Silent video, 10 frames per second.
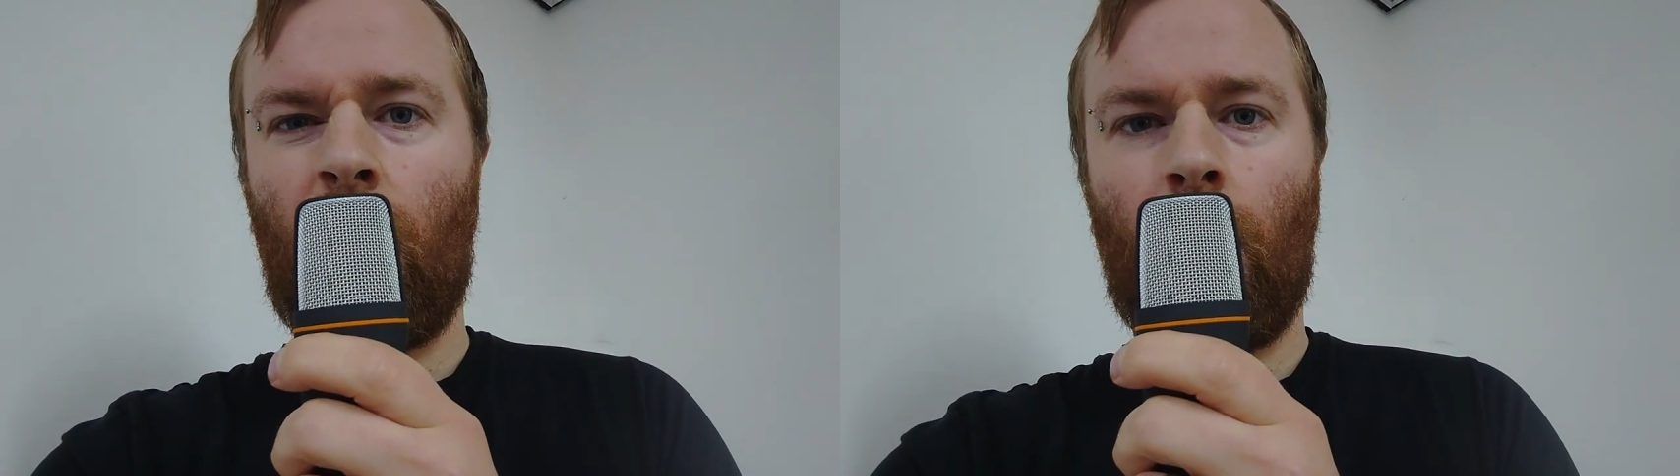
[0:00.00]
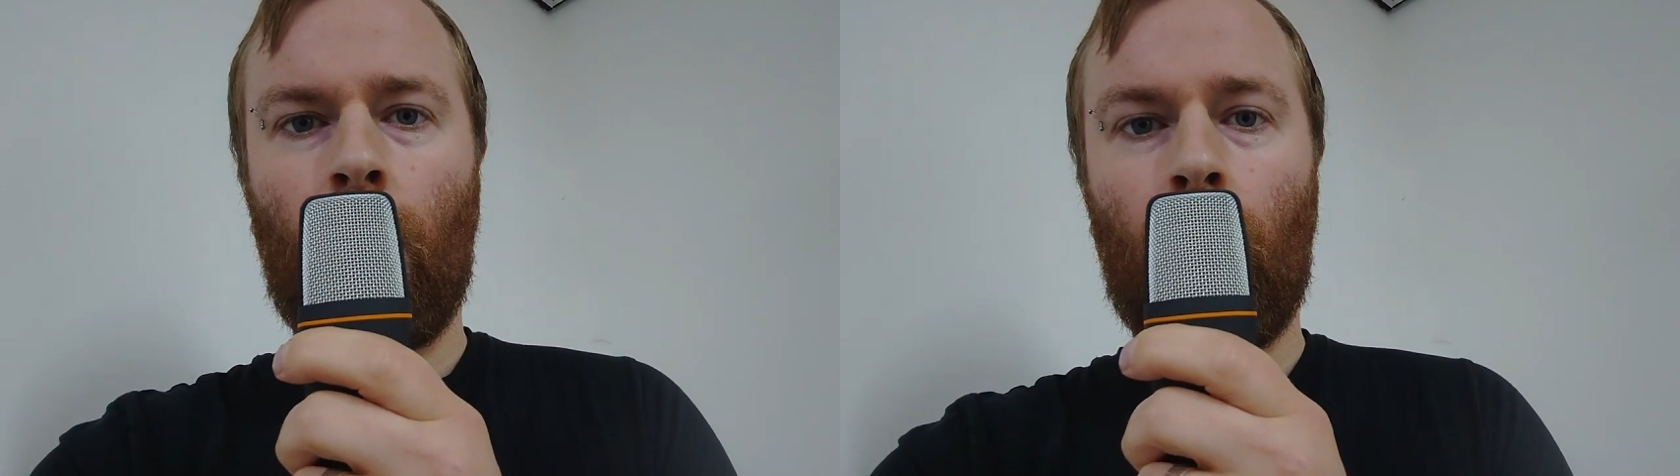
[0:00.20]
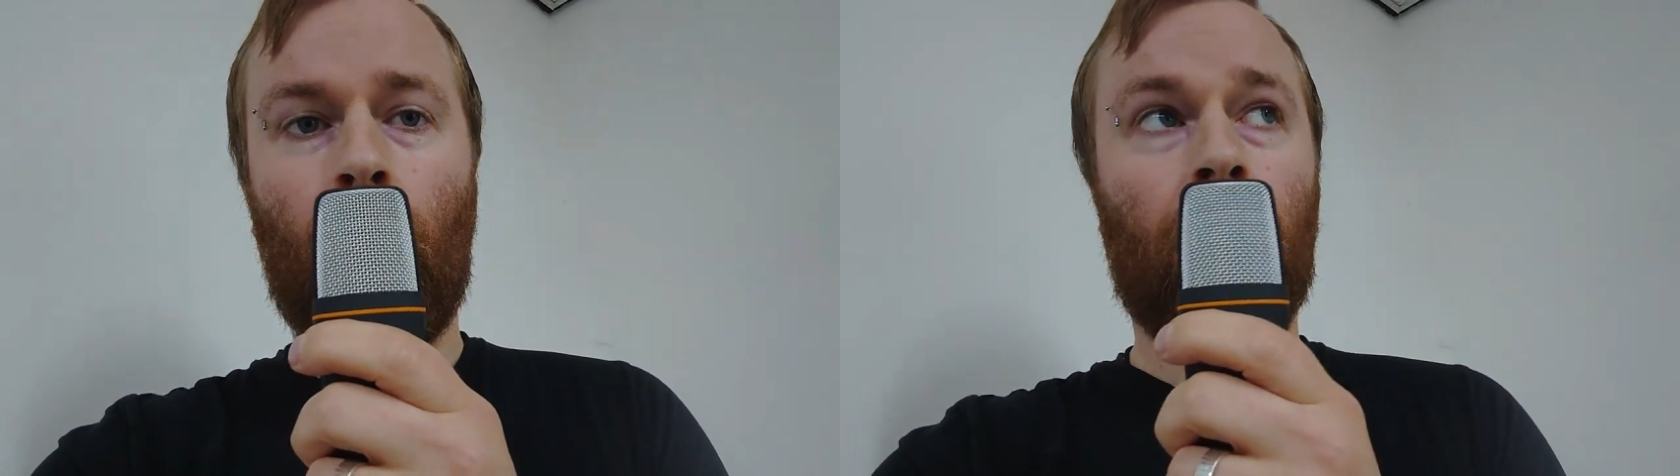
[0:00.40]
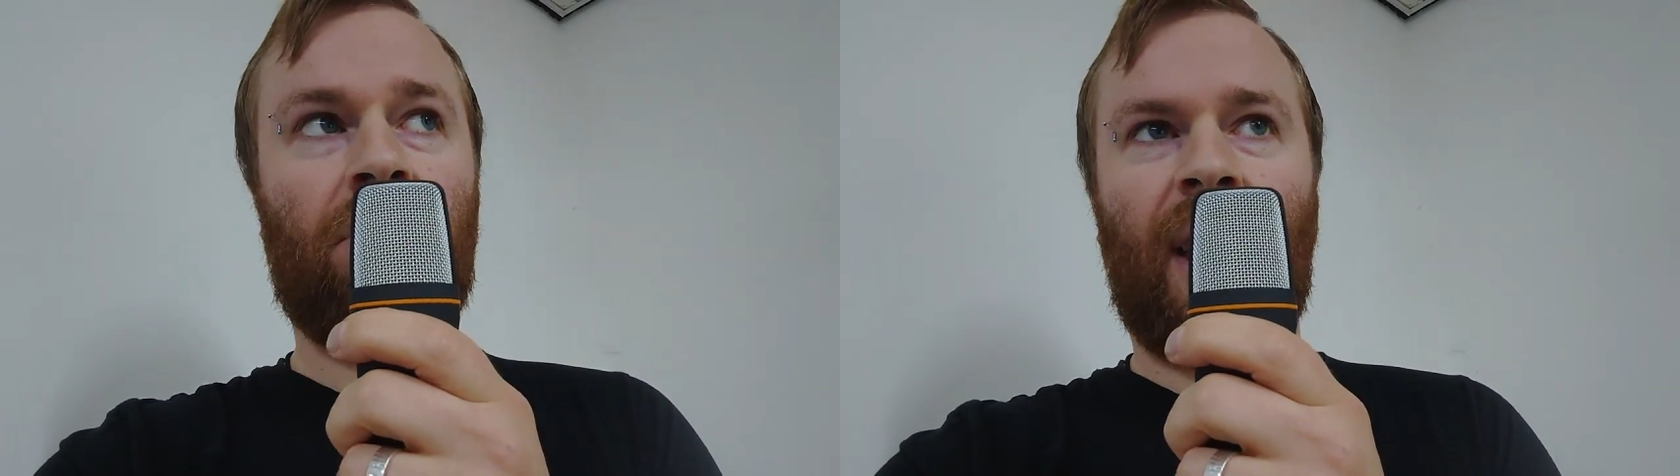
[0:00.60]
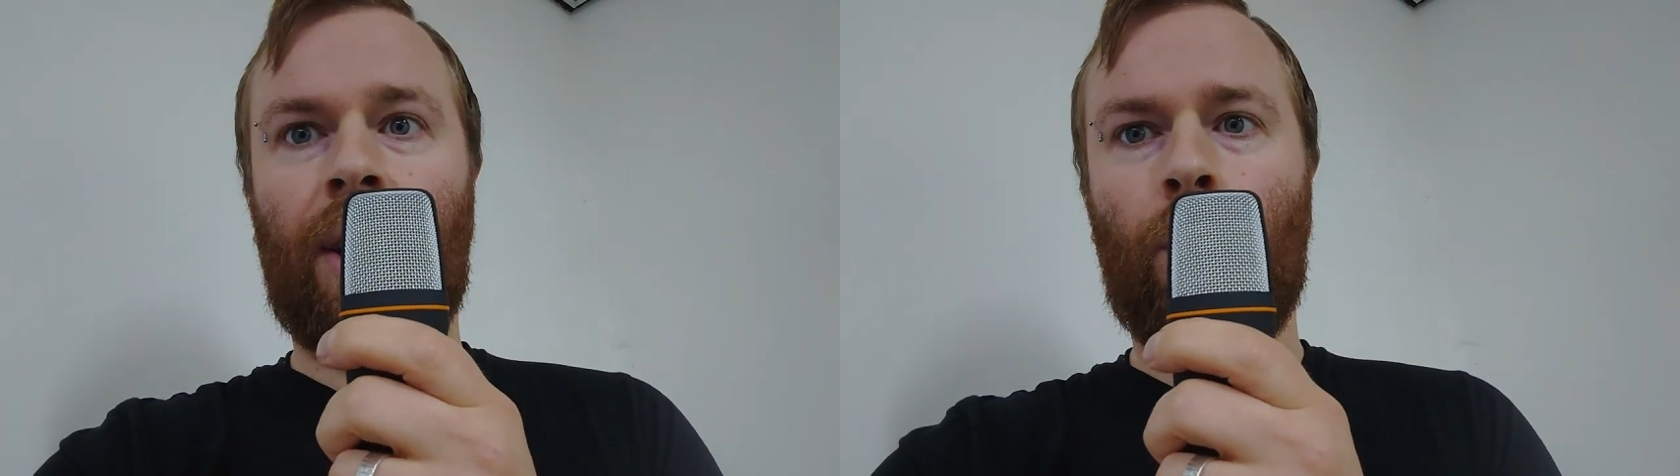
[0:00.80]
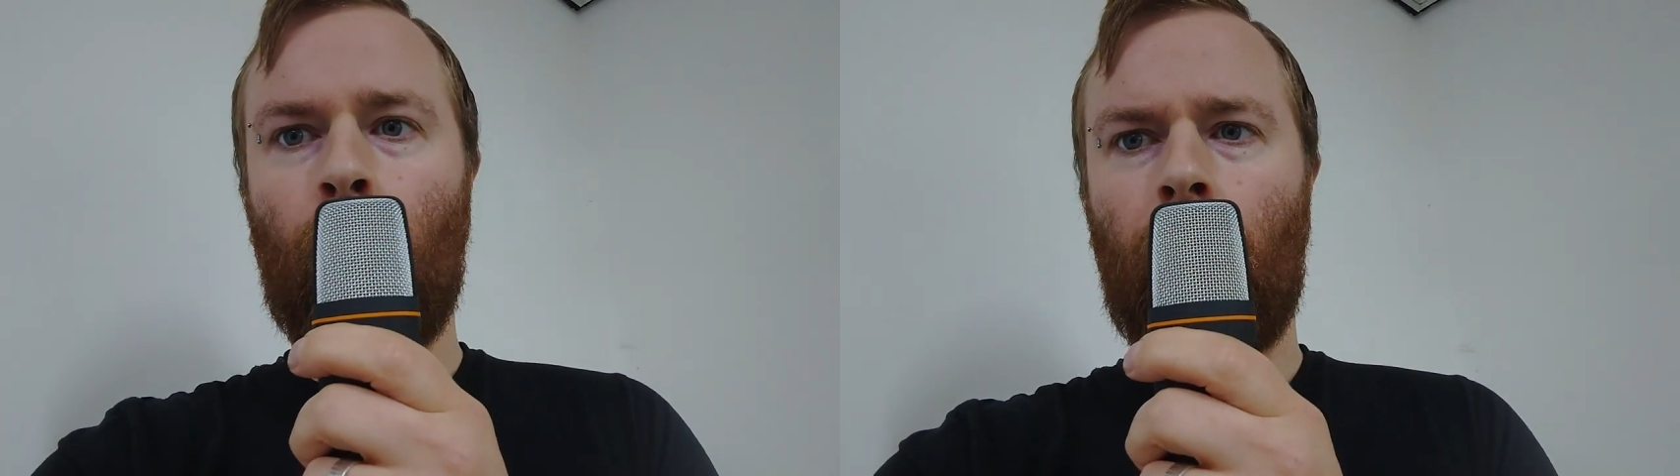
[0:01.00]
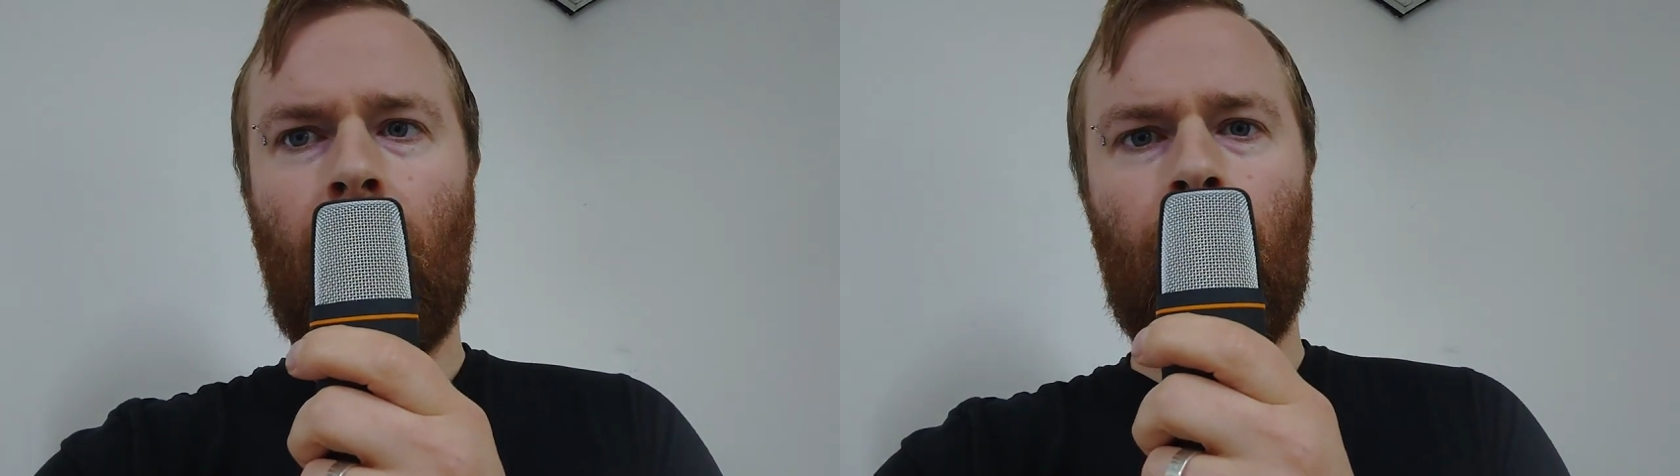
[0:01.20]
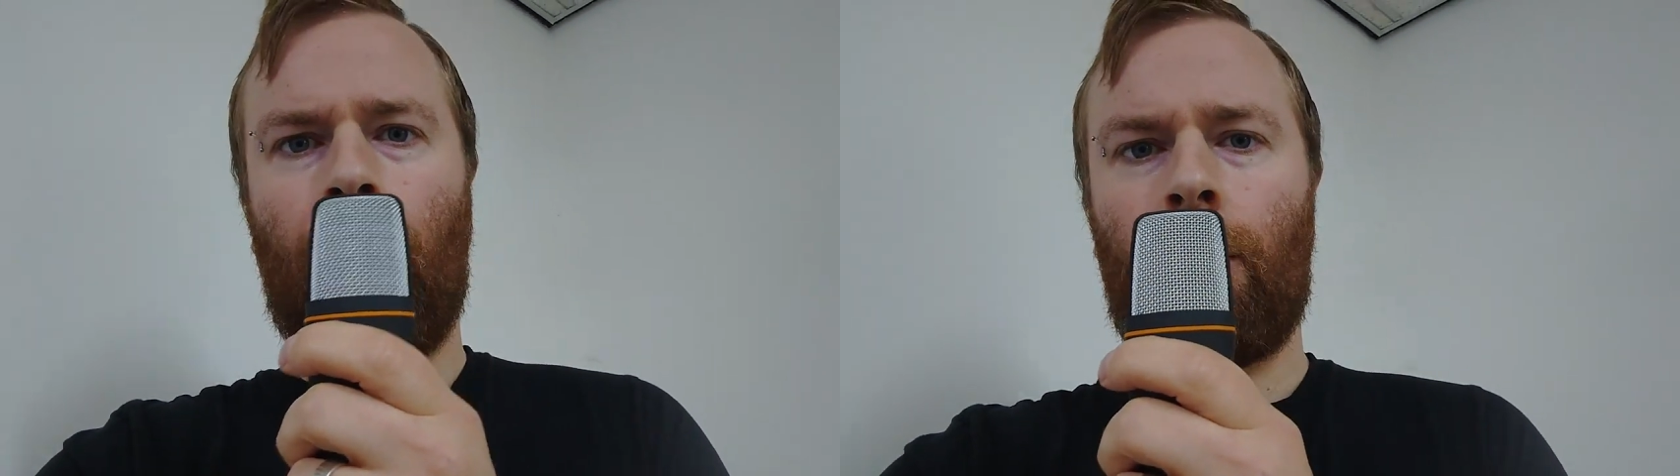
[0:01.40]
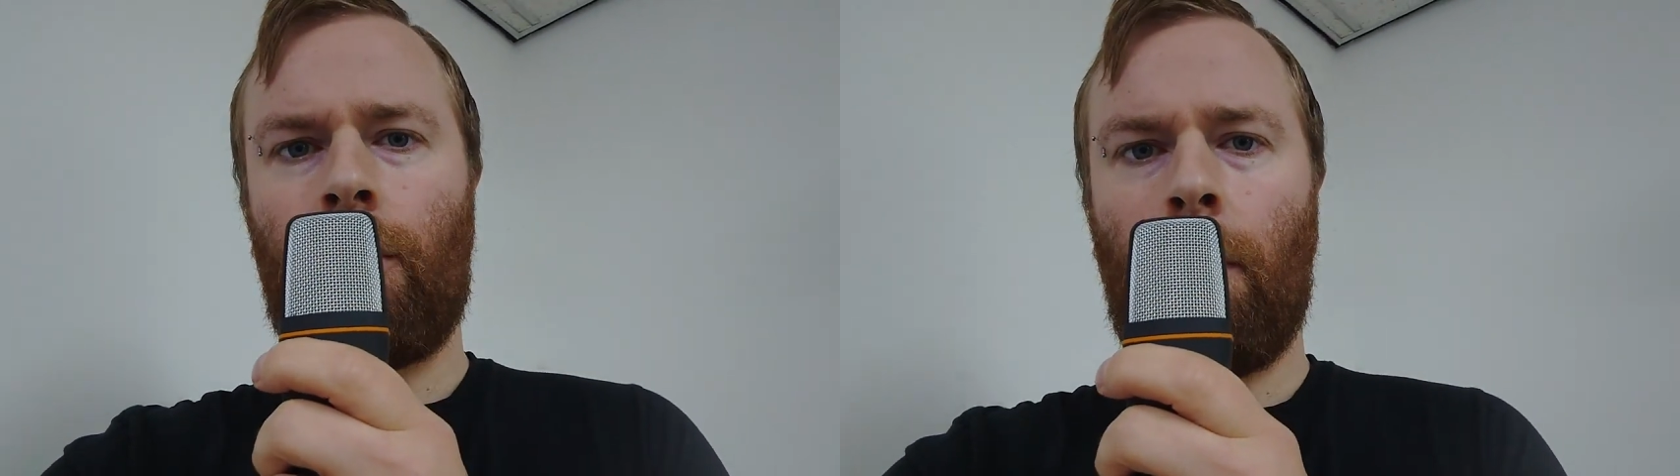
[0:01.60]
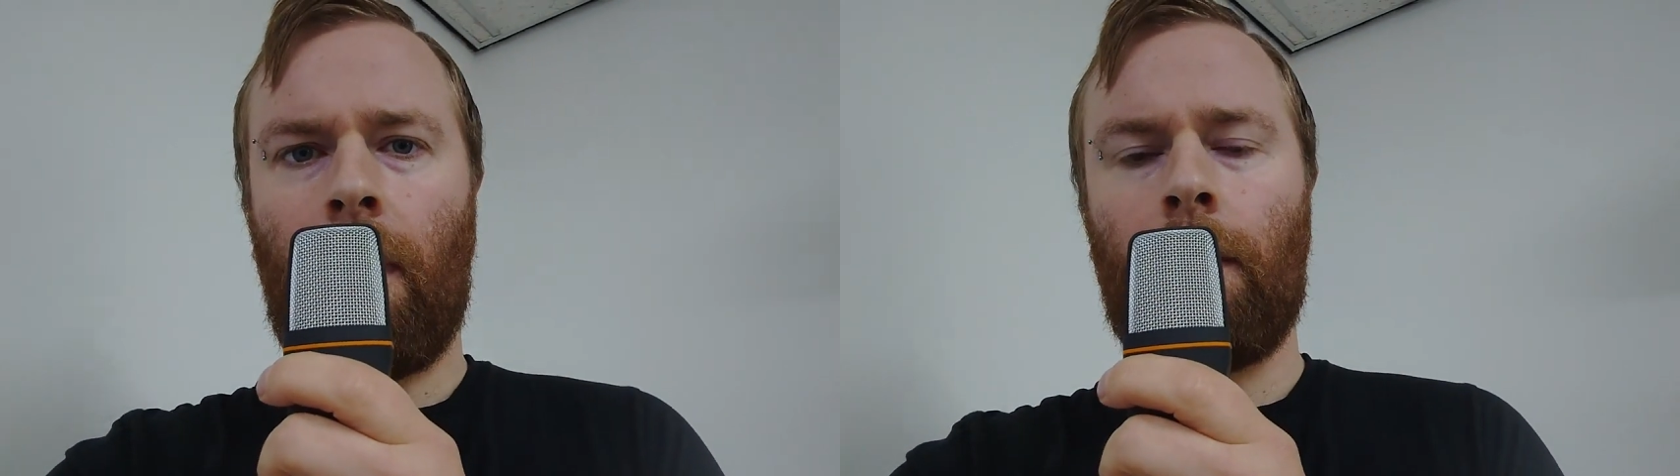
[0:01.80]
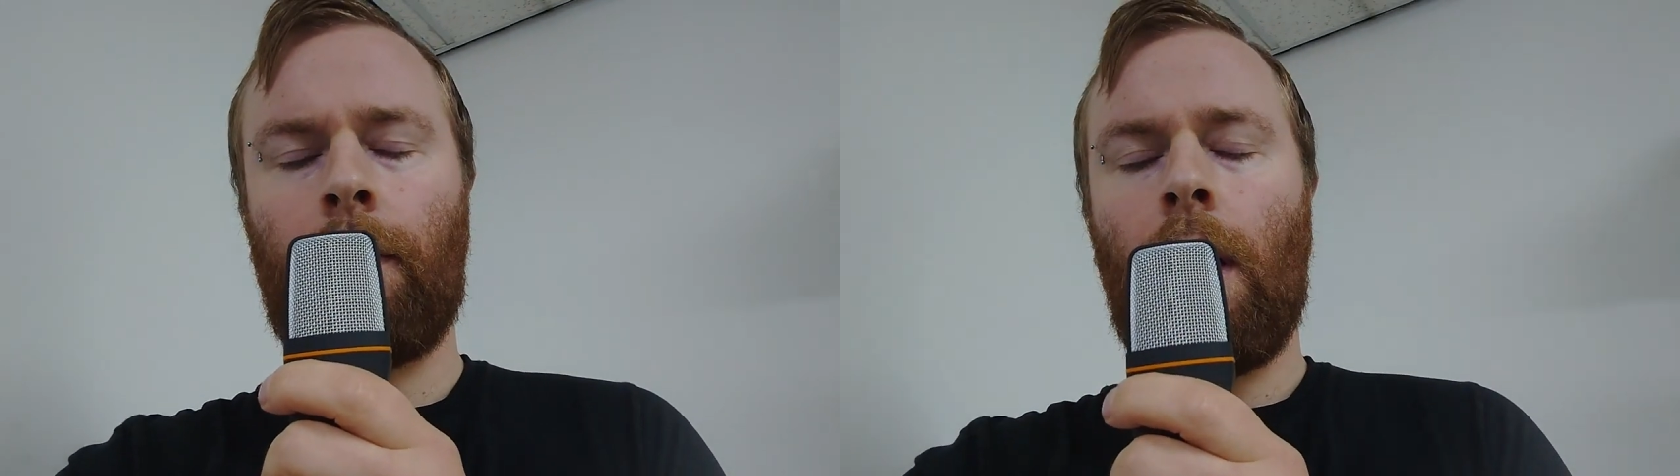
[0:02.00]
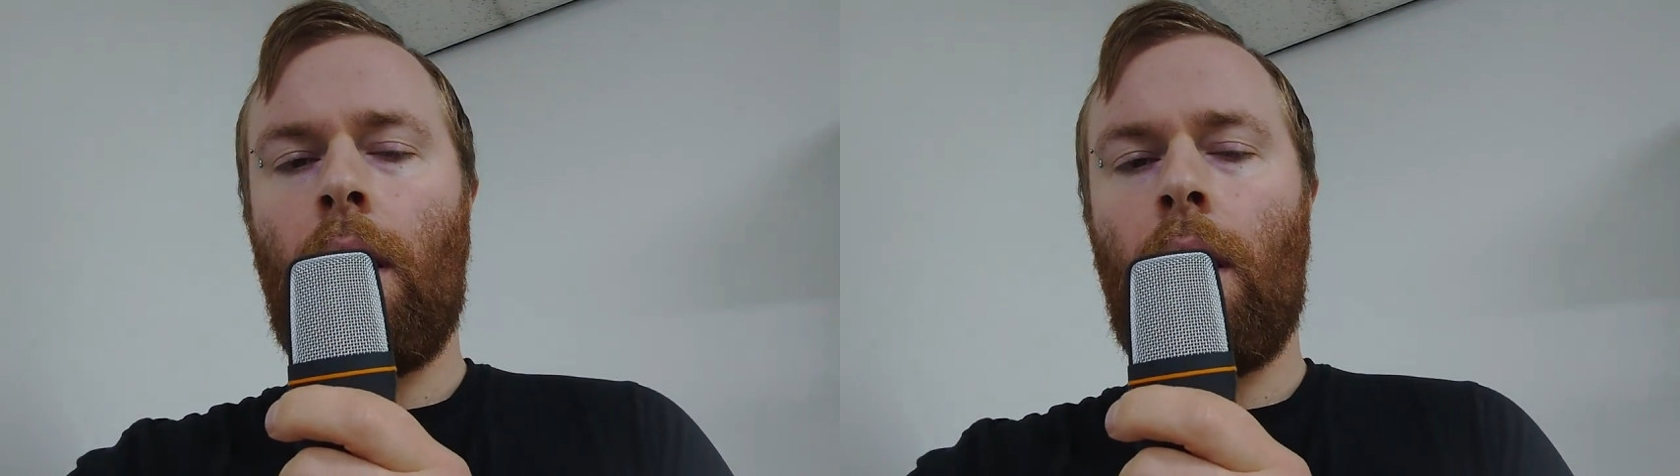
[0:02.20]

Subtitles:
or take it to work, I don't know, something.